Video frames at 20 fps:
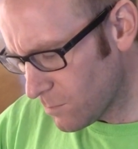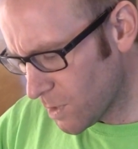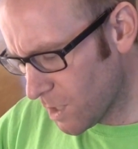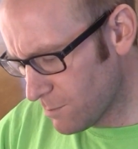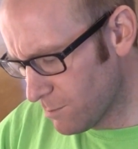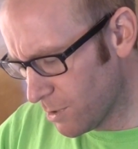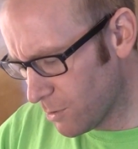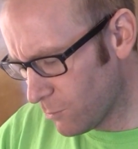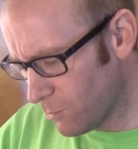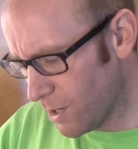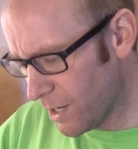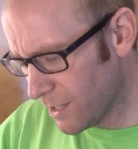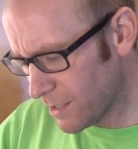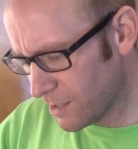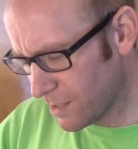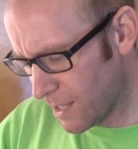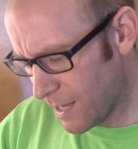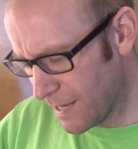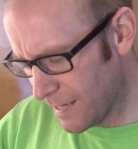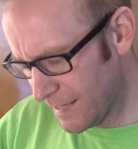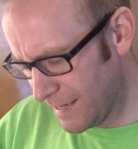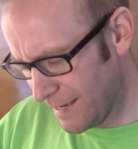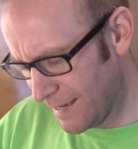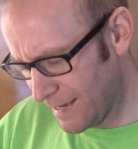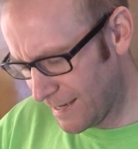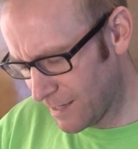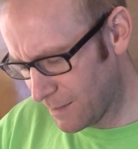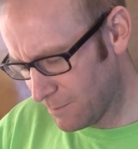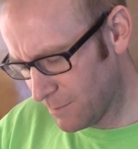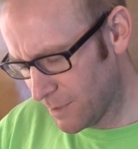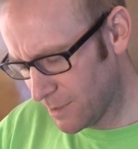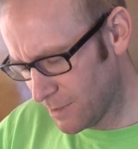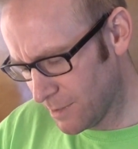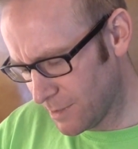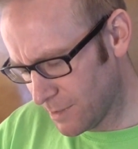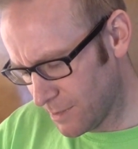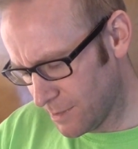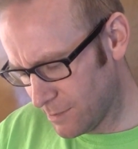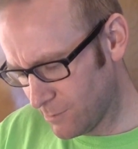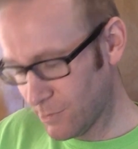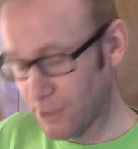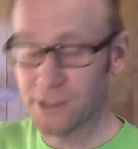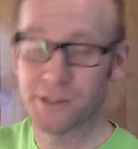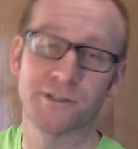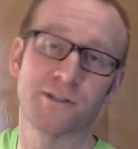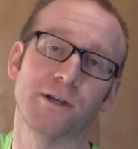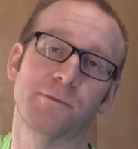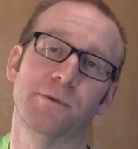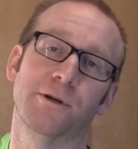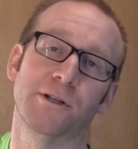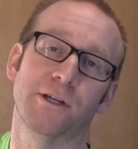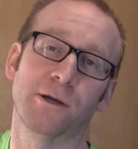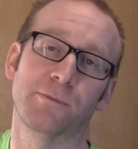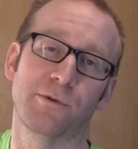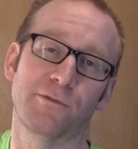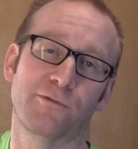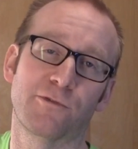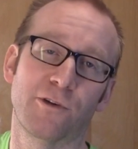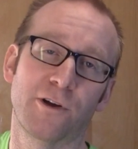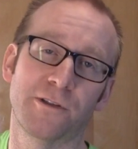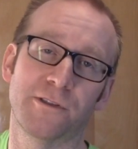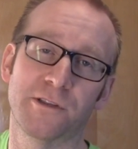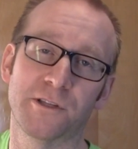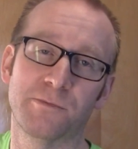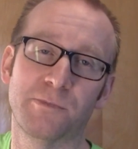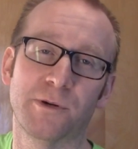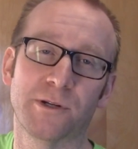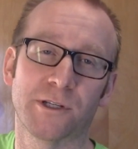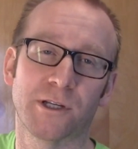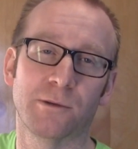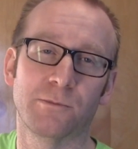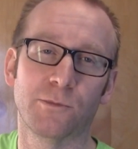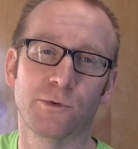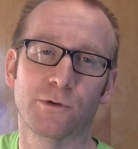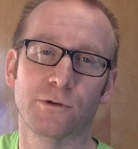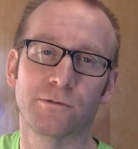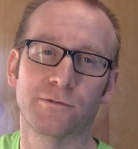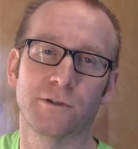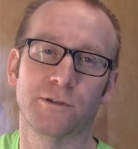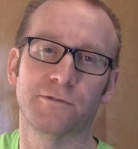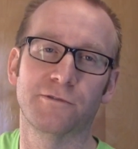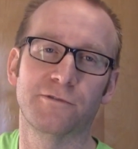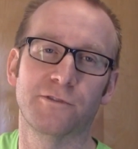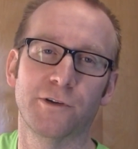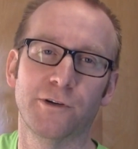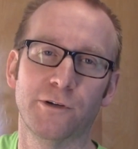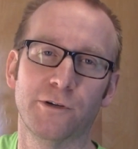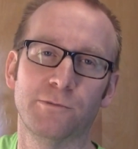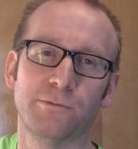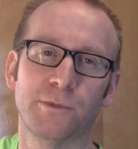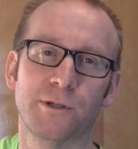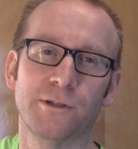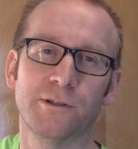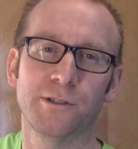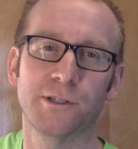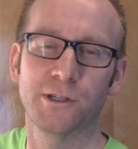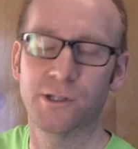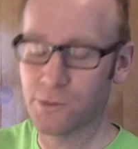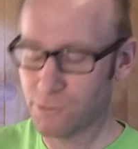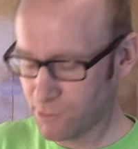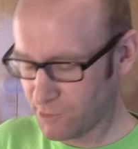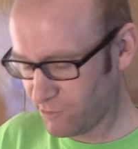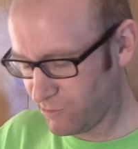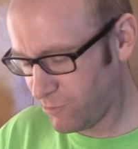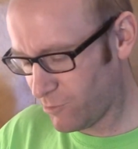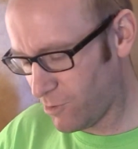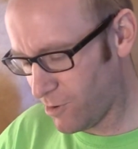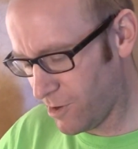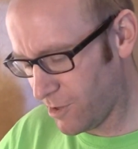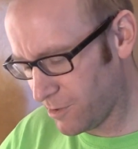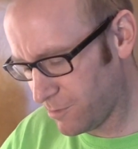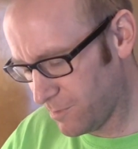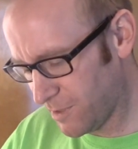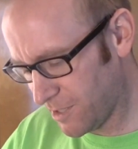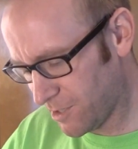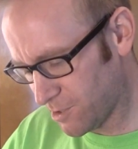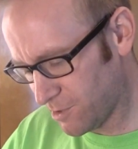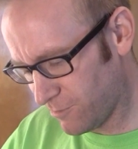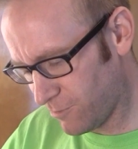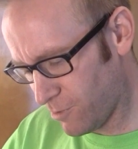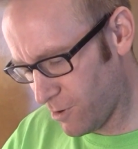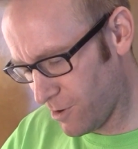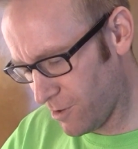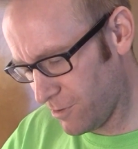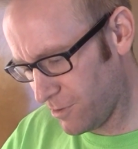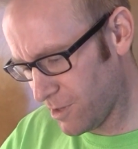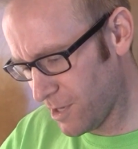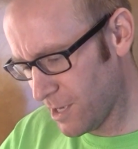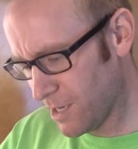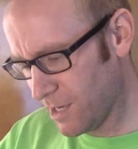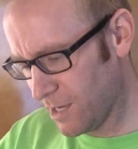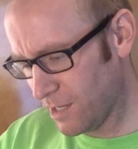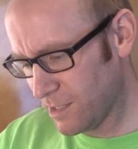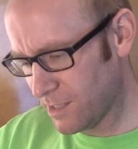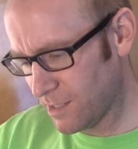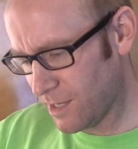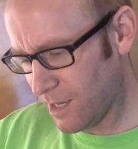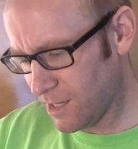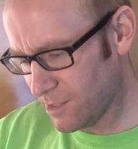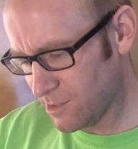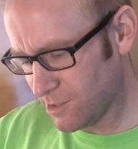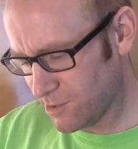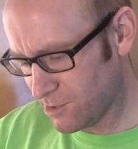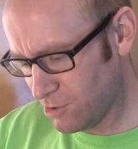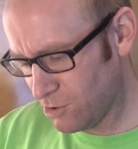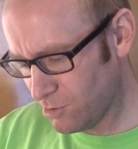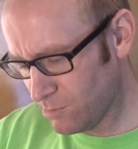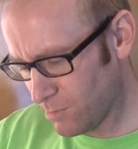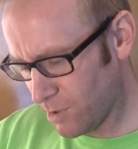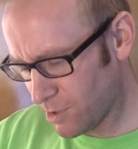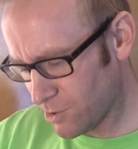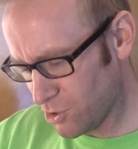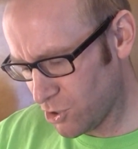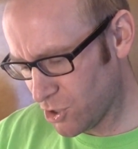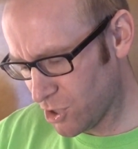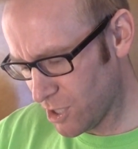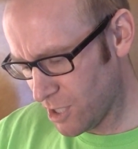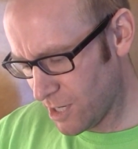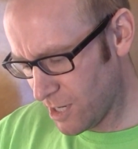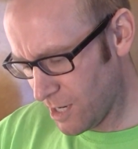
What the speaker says: But while I am, well, it's not building up a froth, it's building up more of a foam. You don't want froth, because froth indicates too much